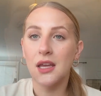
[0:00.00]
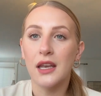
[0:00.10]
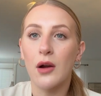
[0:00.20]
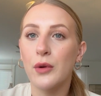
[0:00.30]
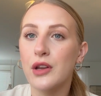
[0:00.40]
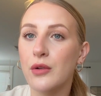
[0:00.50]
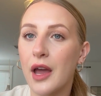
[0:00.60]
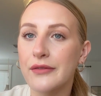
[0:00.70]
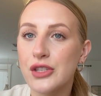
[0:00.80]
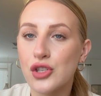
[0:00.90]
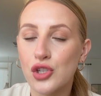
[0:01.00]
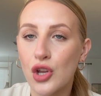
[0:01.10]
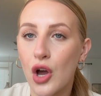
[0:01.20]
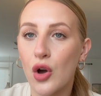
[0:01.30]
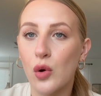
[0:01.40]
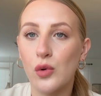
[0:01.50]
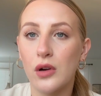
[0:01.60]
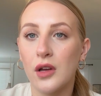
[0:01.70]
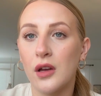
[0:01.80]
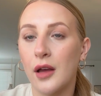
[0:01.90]
Now, we don't have
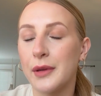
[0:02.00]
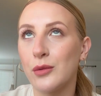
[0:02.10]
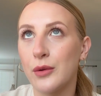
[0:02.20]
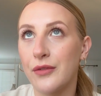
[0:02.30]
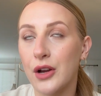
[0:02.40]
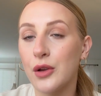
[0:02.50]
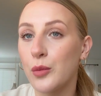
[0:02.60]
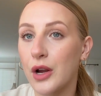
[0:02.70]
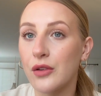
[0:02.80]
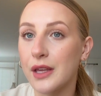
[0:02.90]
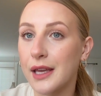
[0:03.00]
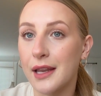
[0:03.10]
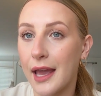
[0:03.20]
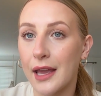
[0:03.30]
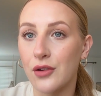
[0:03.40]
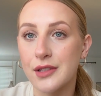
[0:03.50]
snow. I mean, we very rarely get hail